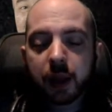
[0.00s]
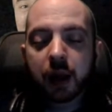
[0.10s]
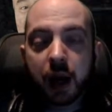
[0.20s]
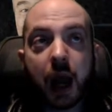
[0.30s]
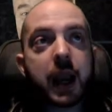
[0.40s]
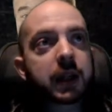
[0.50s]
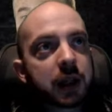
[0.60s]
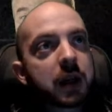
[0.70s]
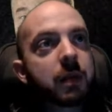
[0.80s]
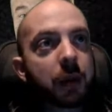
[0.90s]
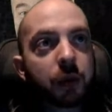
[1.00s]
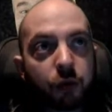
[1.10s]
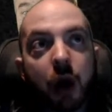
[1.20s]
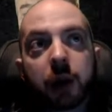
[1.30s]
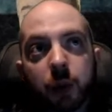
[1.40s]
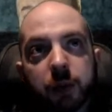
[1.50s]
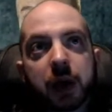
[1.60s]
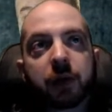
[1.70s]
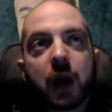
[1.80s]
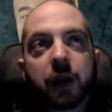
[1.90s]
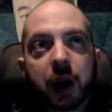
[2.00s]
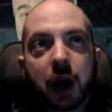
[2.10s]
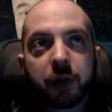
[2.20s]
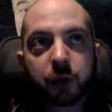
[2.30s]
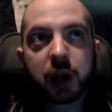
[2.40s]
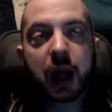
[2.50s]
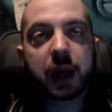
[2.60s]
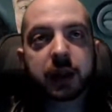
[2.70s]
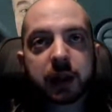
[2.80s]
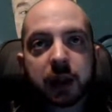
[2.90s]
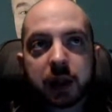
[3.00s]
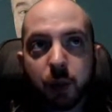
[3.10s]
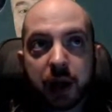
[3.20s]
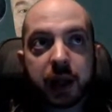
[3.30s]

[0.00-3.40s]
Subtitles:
18-month run with my father after he had his brain